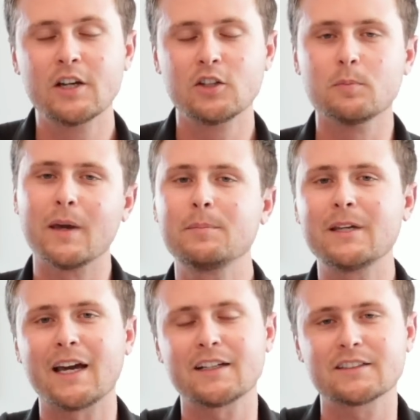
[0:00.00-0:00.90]
You may
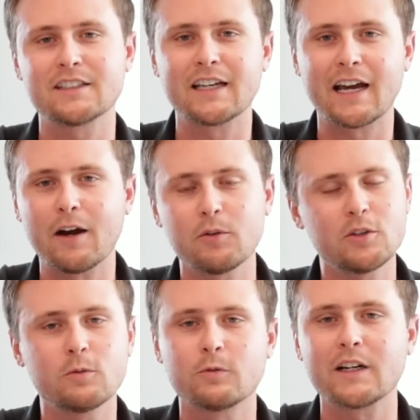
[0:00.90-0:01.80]
be asking, how do
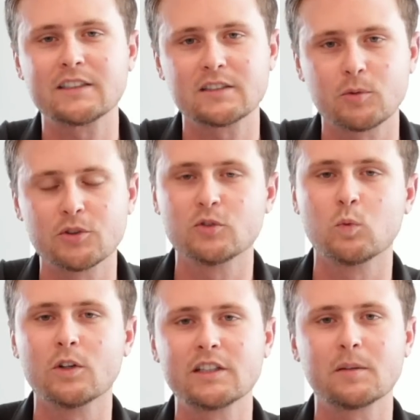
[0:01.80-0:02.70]
you find someone who's
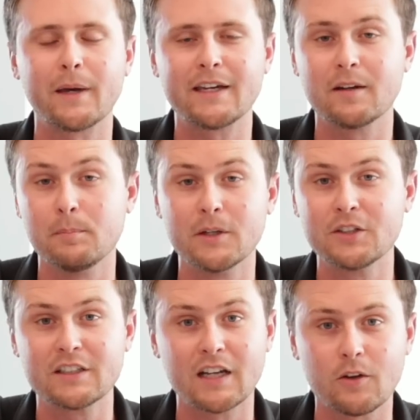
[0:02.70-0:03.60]
willing to pay a
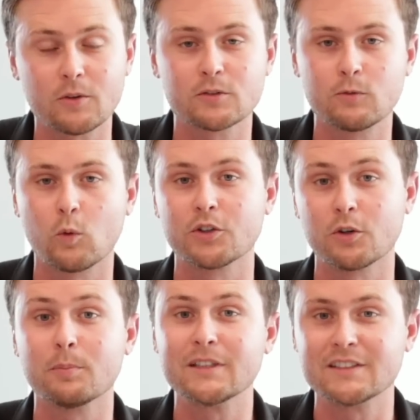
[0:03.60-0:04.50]
million dollars for
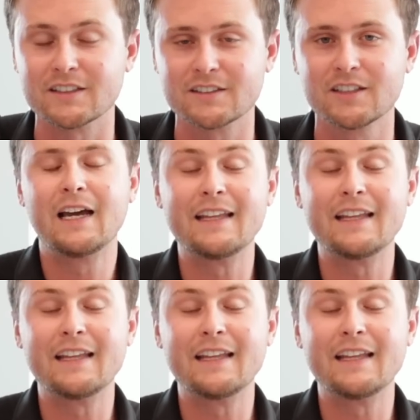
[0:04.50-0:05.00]
your business?